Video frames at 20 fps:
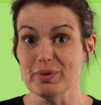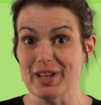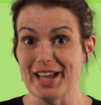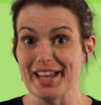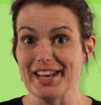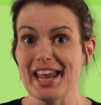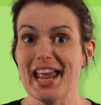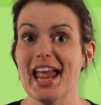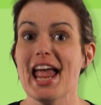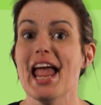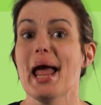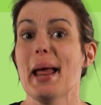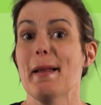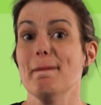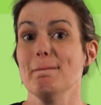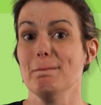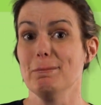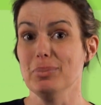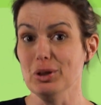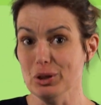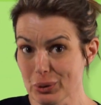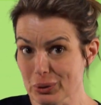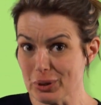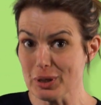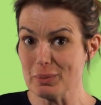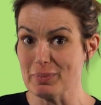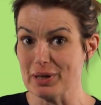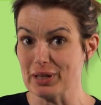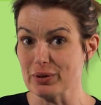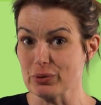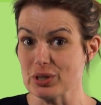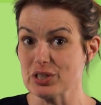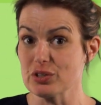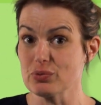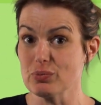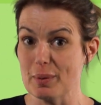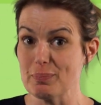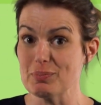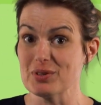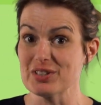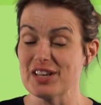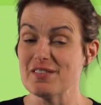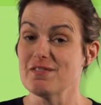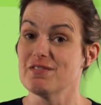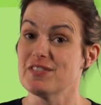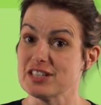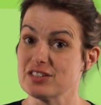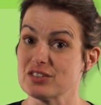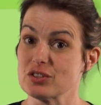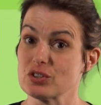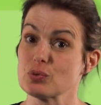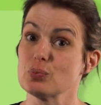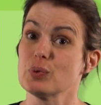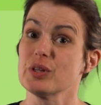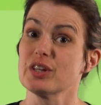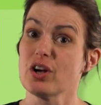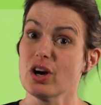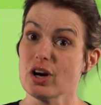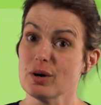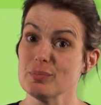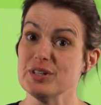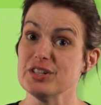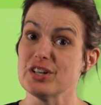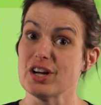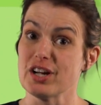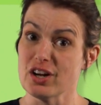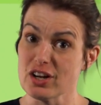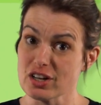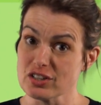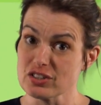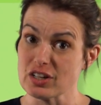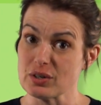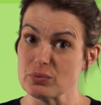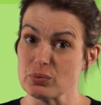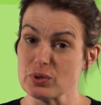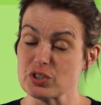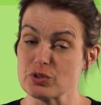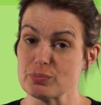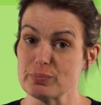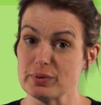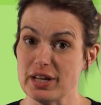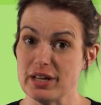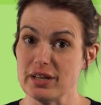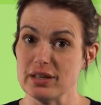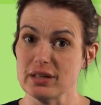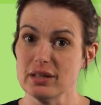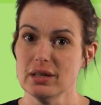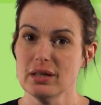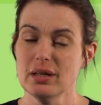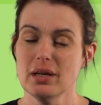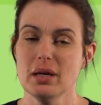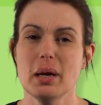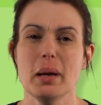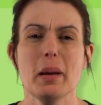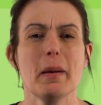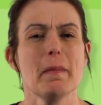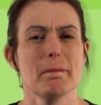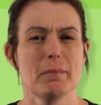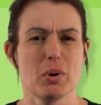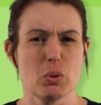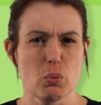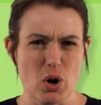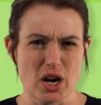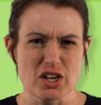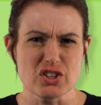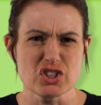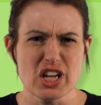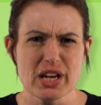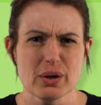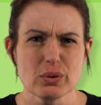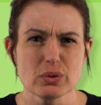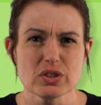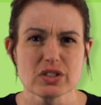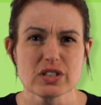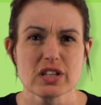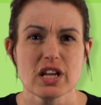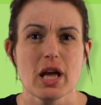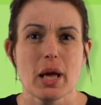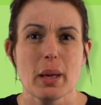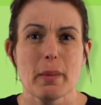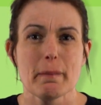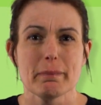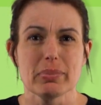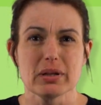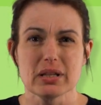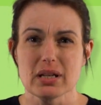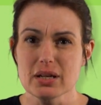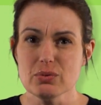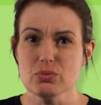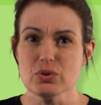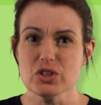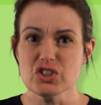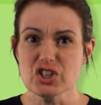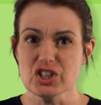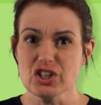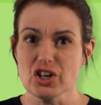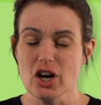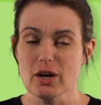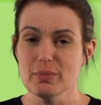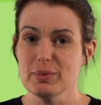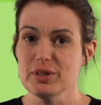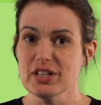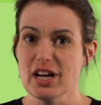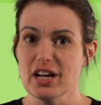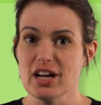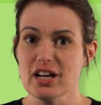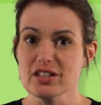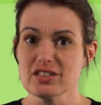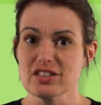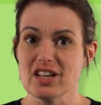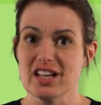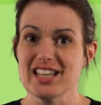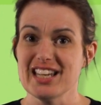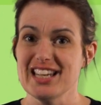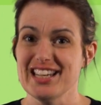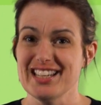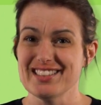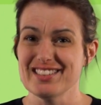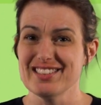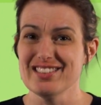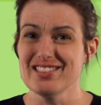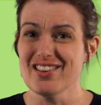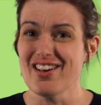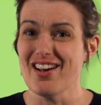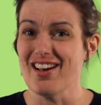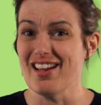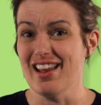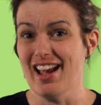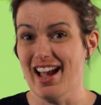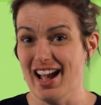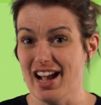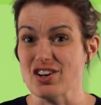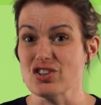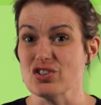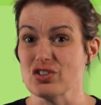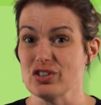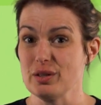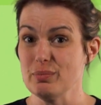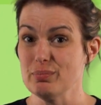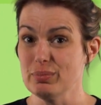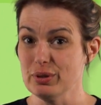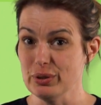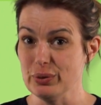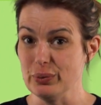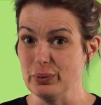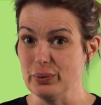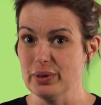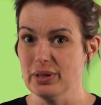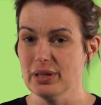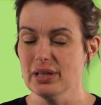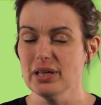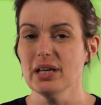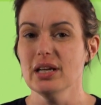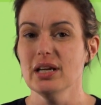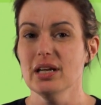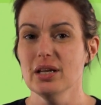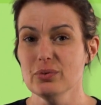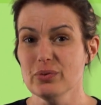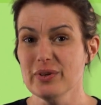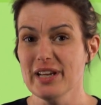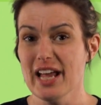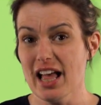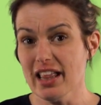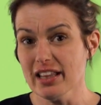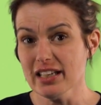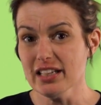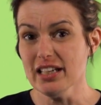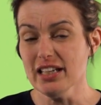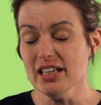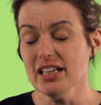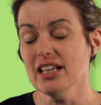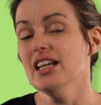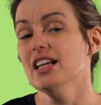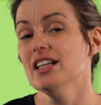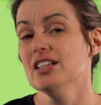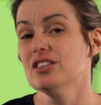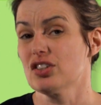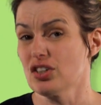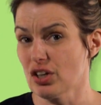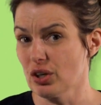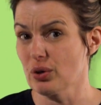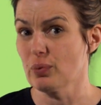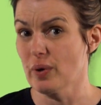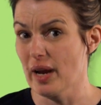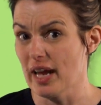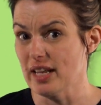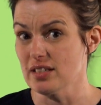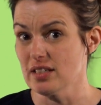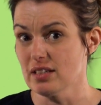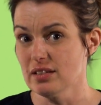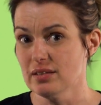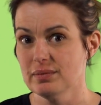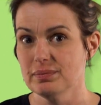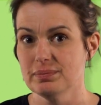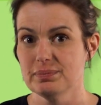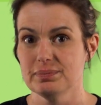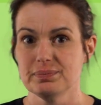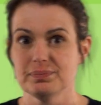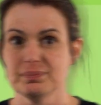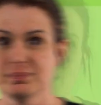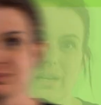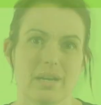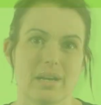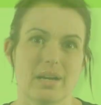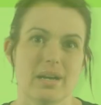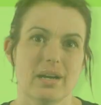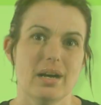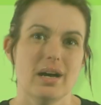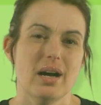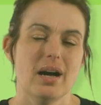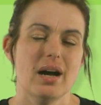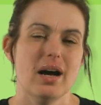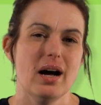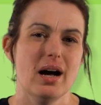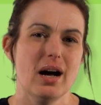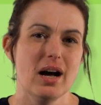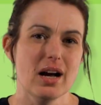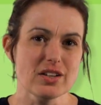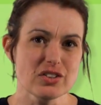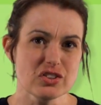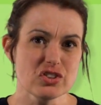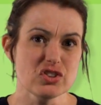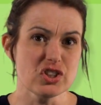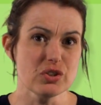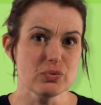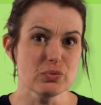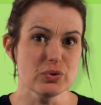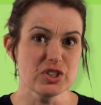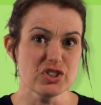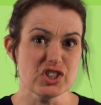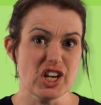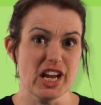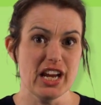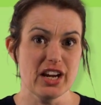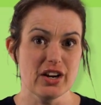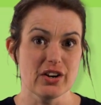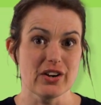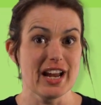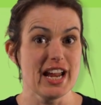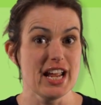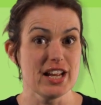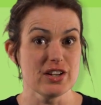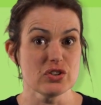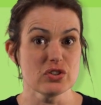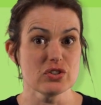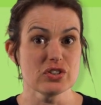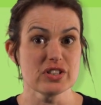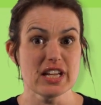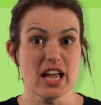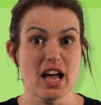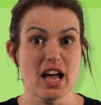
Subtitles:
blood, and blue capillaries represent vessels with carbon dioxide-rich blood. But watch out! Blood rich in carbon dioxide is not actually blue. In reality, it is dark red. Oxygen-rich air enters the